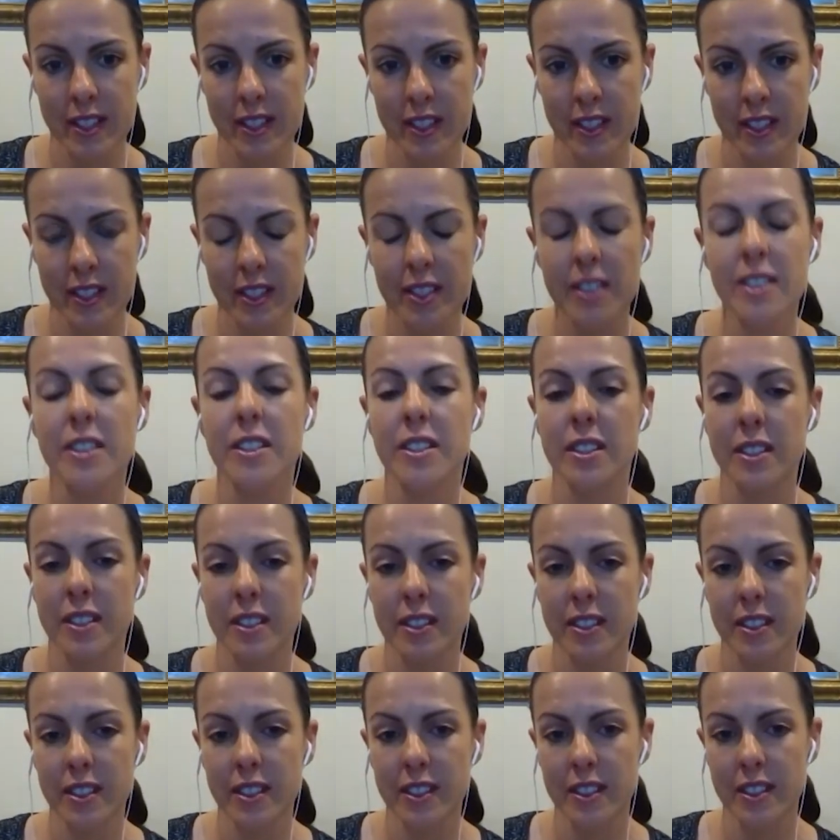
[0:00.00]

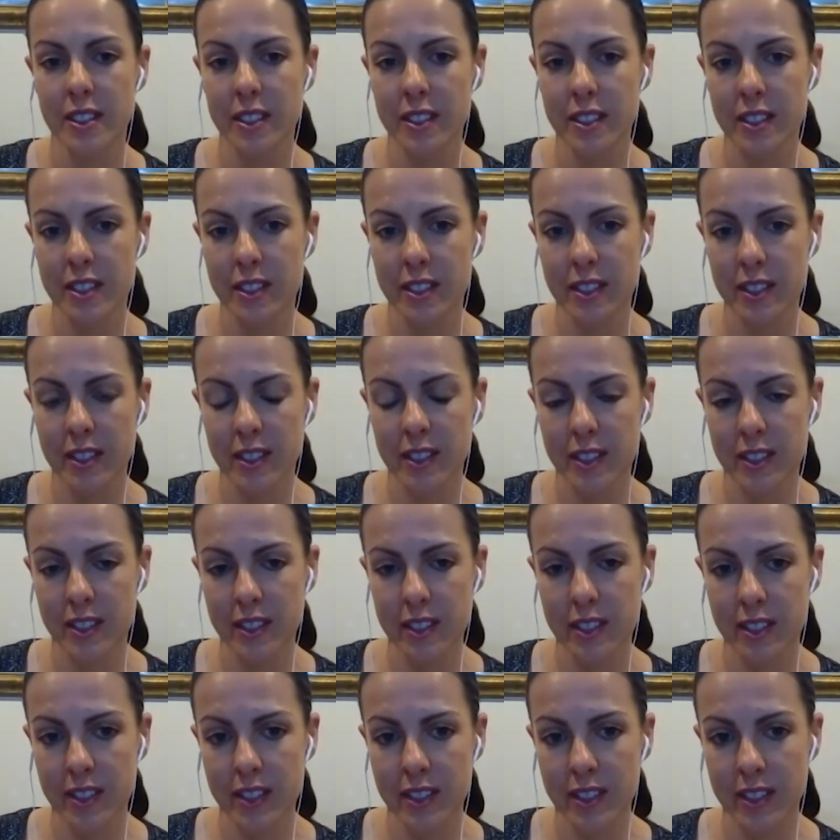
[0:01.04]

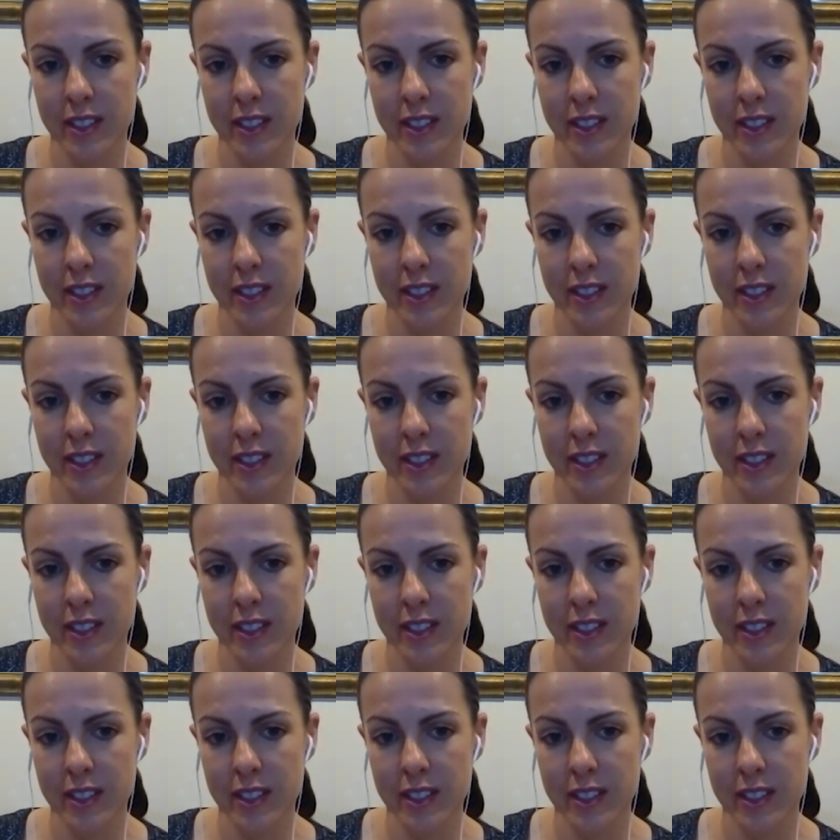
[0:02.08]
(not speaking)